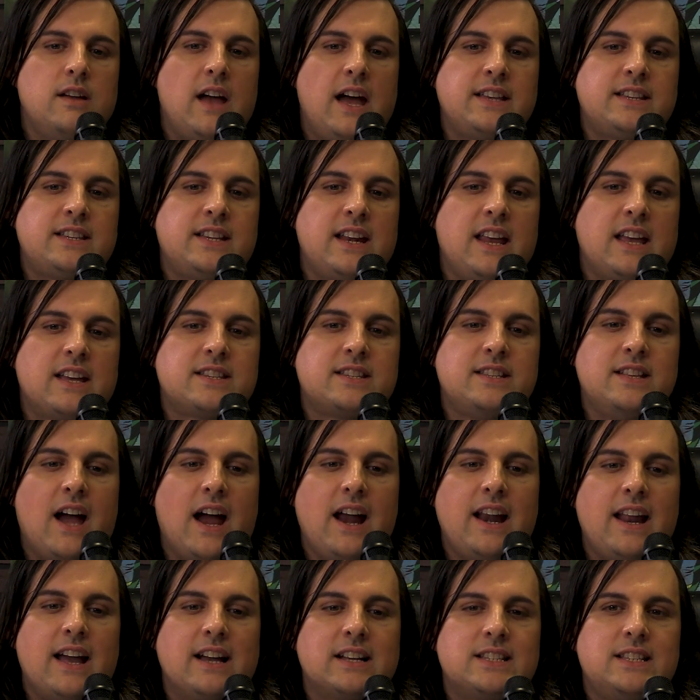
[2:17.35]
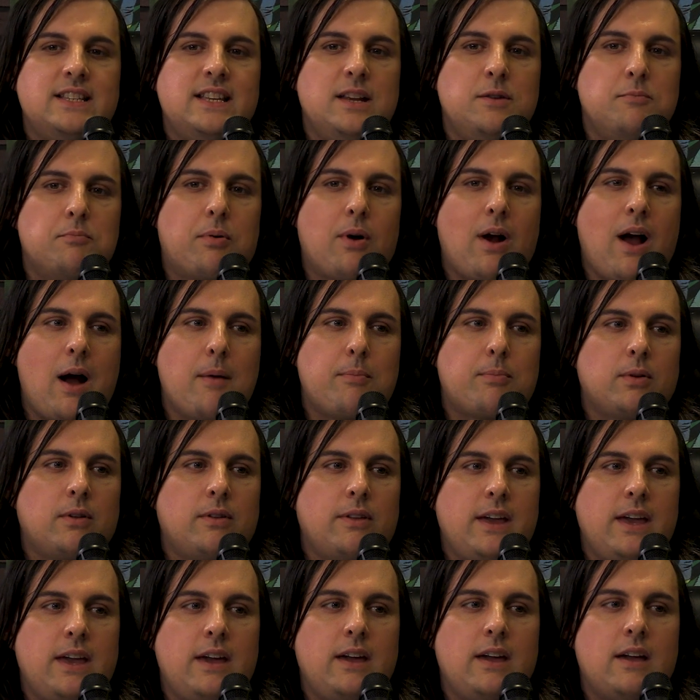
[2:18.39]
SNES 9X didn't
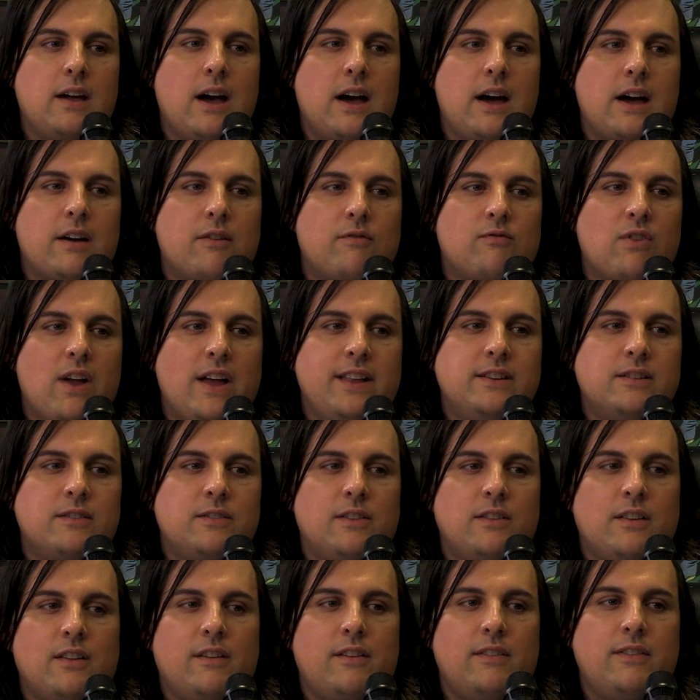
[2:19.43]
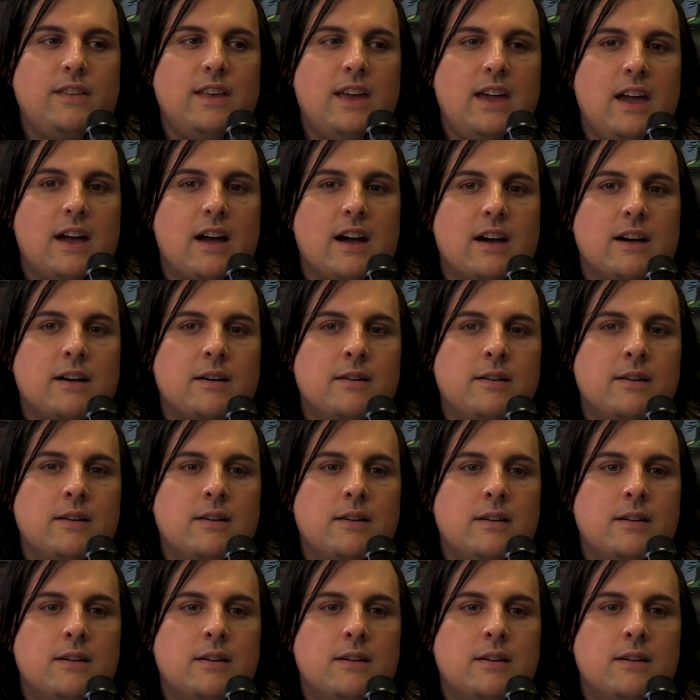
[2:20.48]
properly render the